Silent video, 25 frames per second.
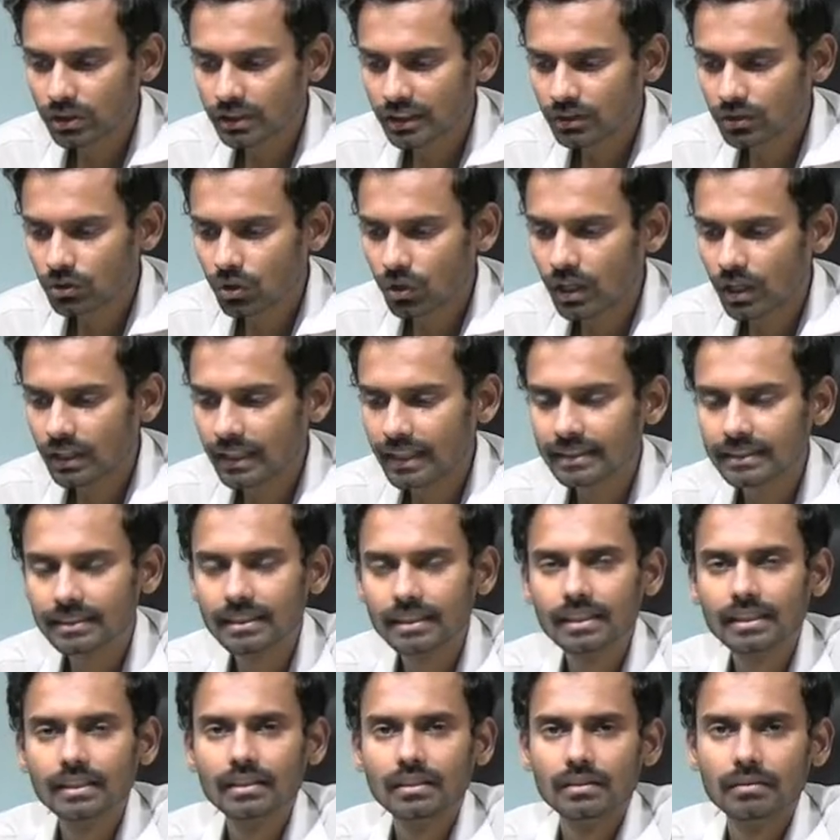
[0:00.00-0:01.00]
is called as
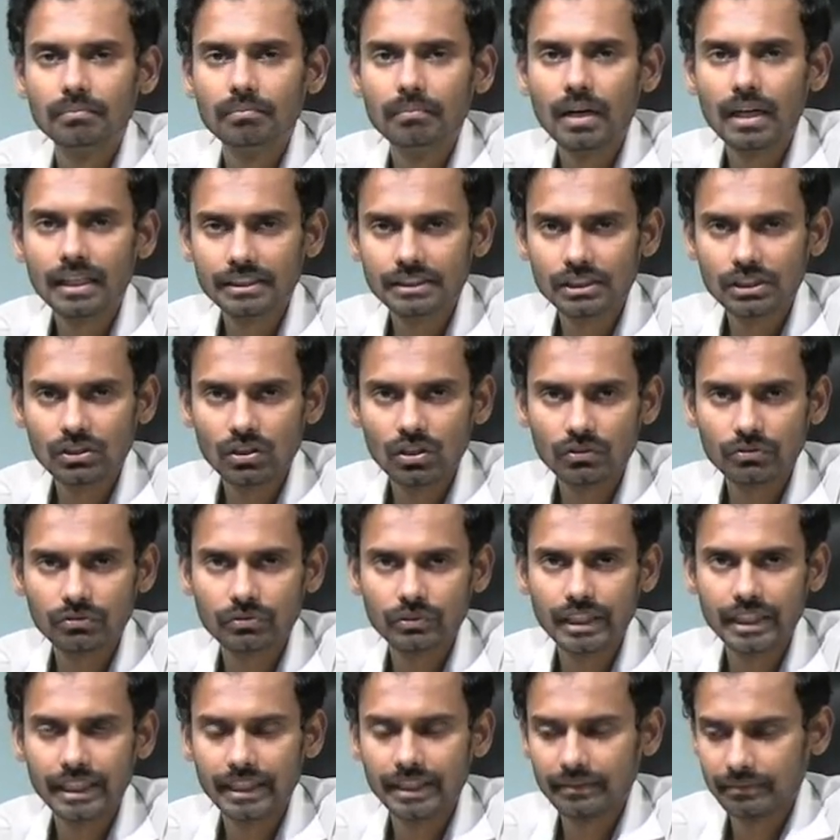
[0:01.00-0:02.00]
margin of
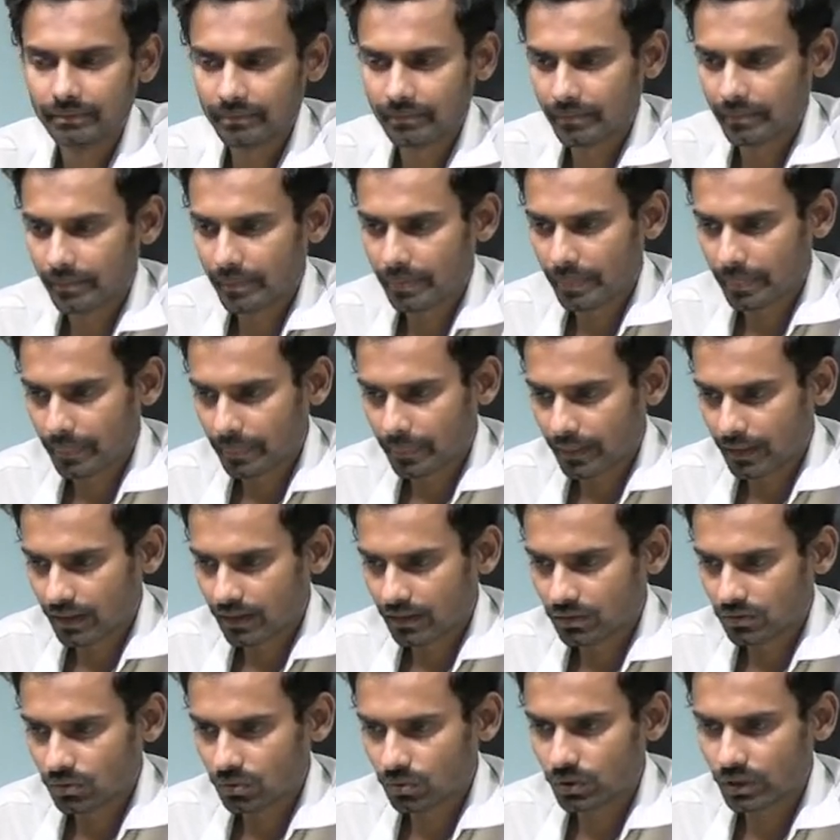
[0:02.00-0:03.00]
winning.
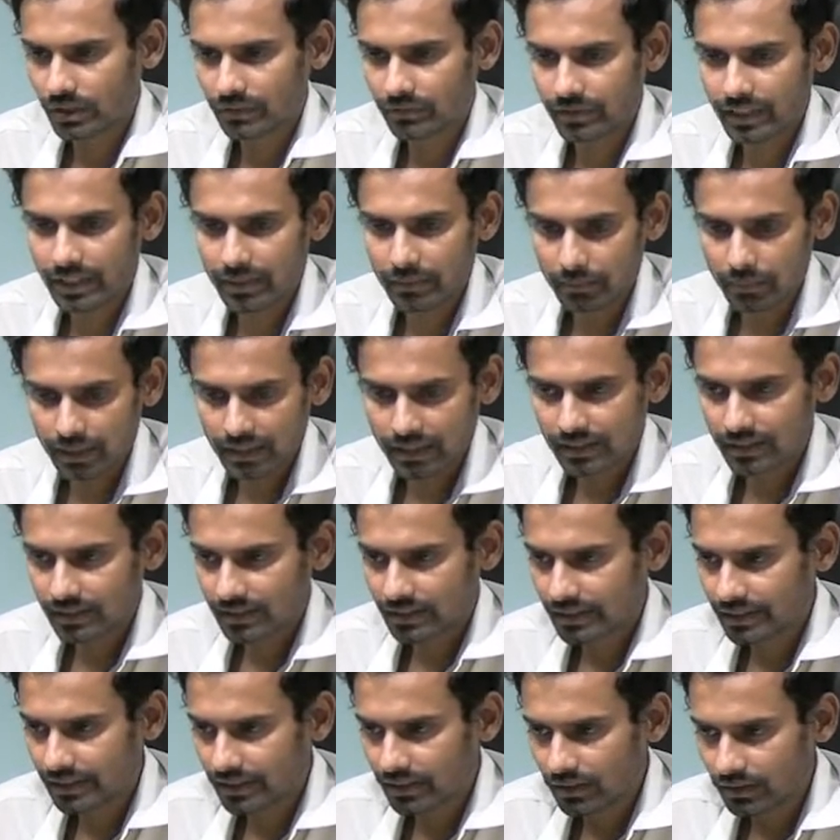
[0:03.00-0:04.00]
So if I apply that
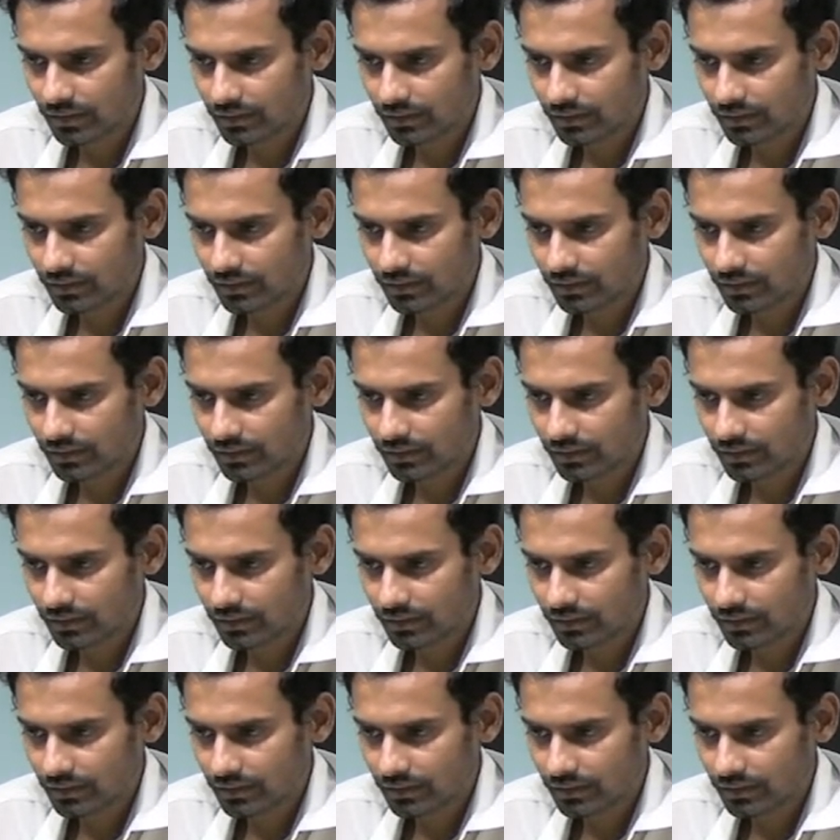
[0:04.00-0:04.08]
here,